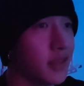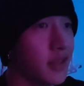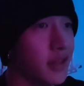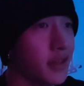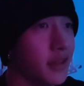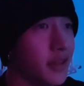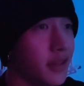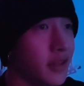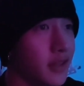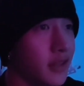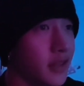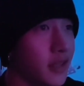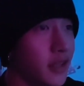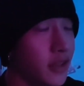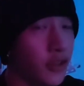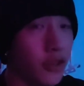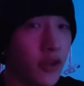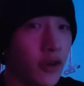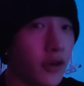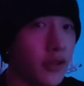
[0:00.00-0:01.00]
the
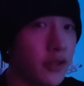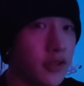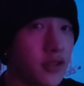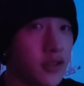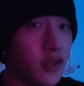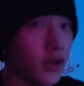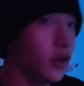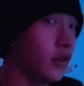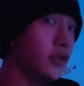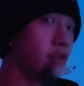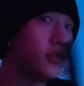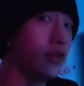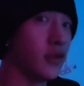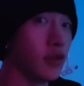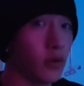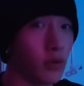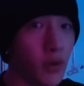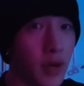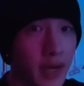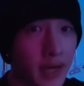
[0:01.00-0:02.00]
notes onto the
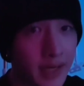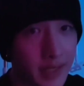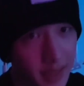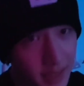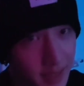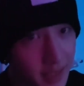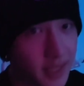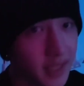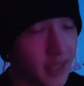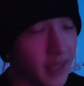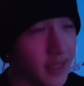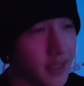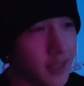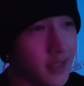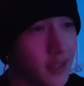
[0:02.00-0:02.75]
right key.